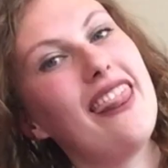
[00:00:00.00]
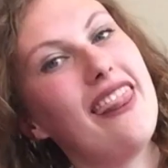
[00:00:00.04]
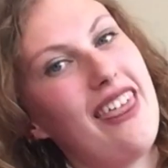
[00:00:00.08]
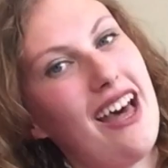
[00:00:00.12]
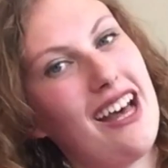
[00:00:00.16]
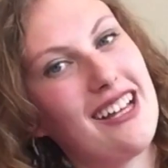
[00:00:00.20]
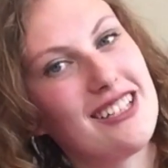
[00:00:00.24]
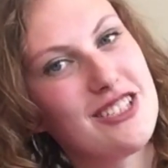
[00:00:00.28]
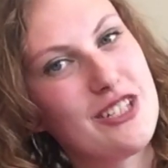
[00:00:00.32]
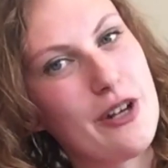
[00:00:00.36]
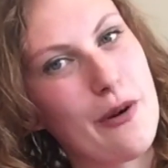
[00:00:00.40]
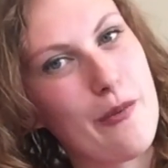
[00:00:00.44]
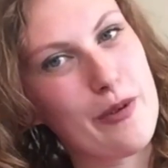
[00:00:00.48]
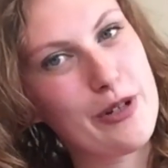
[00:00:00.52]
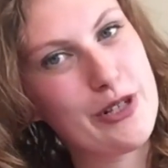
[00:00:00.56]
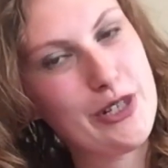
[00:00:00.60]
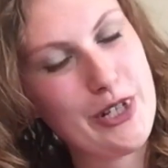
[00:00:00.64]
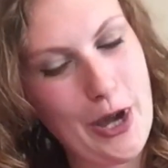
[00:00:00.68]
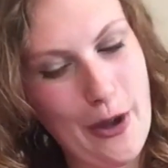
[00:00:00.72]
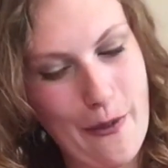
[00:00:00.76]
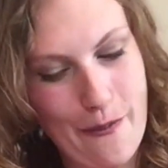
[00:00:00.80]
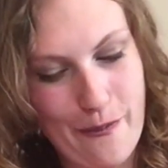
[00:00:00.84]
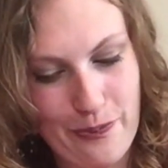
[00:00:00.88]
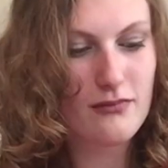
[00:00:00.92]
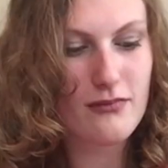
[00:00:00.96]
That's number
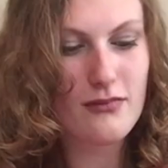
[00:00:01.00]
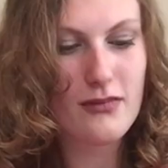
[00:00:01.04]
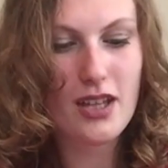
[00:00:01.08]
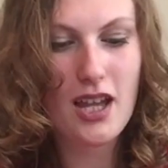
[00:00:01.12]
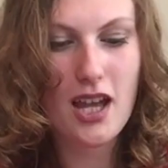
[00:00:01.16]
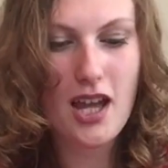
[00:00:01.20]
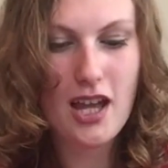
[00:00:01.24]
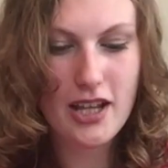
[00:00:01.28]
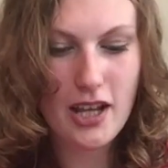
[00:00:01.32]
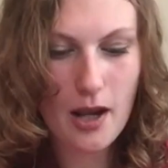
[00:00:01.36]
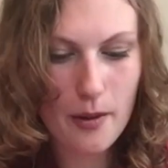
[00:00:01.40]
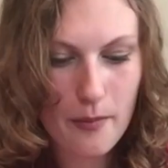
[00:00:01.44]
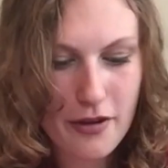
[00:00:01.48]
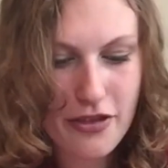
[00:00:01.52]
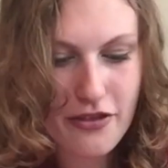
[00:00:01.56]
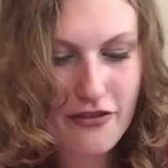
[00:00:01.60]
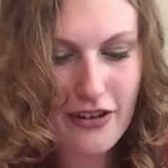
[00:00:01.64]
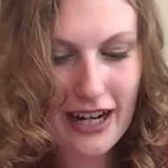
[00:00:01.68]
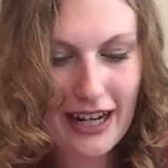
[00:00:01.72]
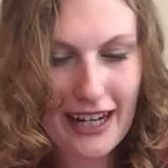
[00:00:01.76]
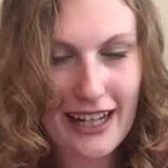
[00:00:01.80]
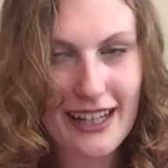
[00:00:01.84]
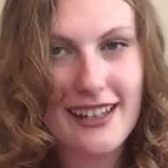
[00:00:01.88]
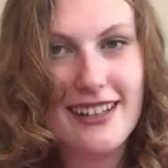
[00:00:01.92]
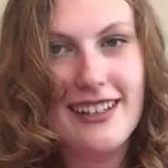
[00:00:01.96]
2. Number
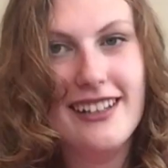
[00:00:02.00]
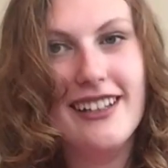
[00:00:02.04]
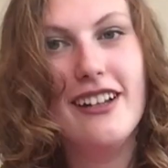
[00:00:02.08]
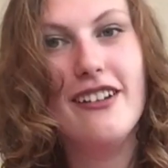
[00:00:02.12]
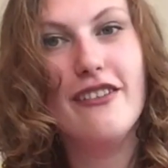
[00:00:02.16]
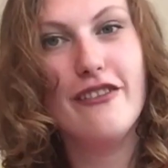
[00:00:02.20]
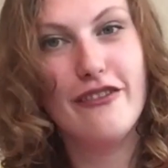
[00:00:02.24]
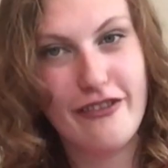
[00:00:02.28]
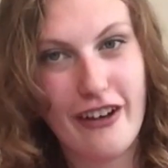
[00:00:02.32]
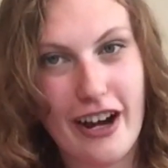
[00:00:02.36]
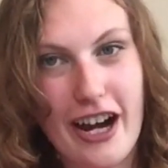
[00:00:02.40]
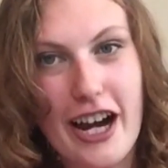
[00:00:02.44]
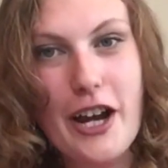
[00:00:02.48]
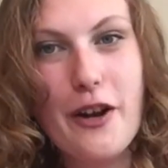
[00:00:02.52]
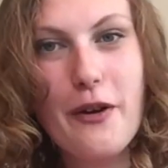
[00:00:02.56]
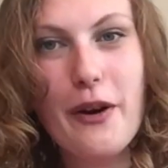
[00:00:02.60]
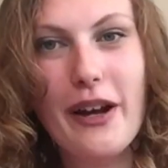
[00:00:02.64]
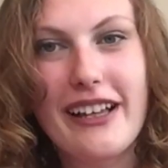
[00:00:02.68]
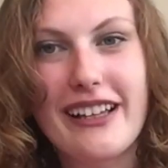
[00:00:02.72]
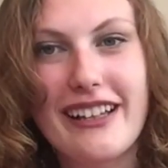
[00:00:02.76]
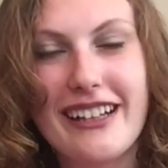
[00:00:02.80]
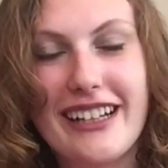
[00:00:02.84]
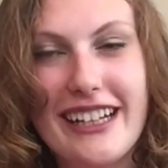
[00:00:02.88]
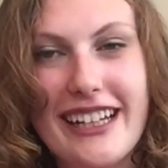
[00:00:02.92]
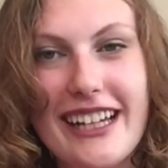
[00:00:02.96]
3, very
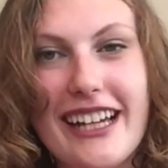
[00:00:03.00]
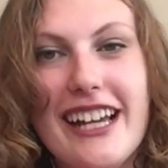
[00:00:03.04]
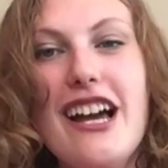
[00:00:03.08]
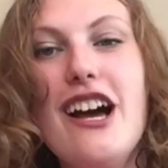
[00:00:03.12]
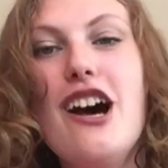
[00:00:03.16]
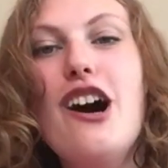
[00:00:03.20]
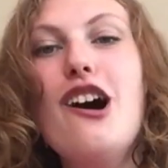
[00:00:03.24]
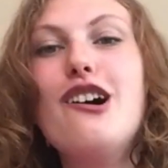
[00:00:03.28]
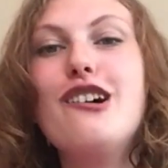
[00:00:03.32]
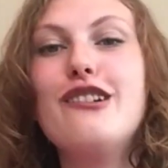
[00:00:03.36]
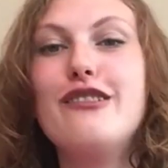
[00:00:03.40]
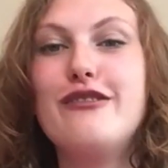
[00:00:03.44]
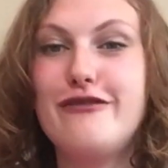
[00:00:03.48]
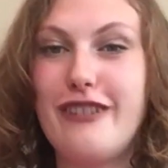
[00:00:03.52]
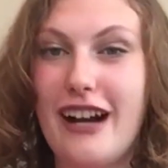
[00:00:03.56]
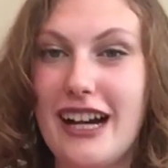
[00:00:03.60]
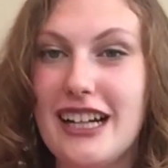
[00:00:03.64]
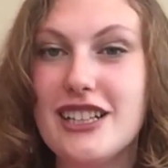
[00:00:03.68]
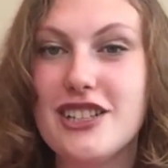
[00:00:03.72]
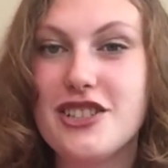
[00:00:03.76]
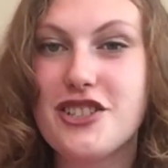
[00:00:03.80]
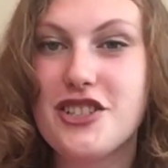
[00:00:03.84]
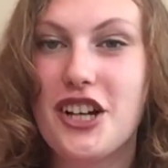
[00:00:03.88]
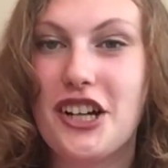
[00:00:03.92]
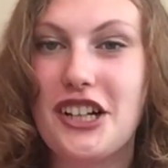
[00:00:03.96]
quickly,
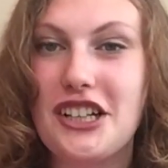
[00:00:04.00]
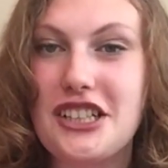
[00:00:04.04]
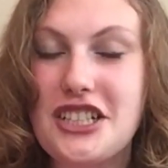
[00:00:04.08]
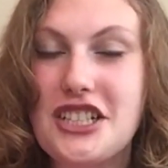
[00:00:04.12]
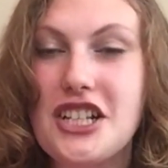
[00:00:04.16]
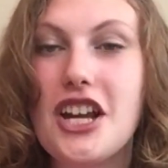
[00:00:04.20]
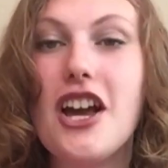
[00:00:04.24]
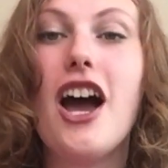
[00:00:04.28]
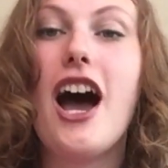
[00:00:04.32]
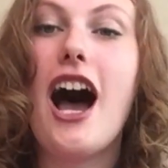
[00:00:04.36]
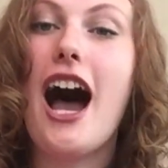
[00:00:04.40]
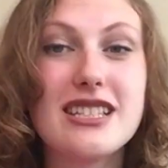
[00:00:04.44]
find a church.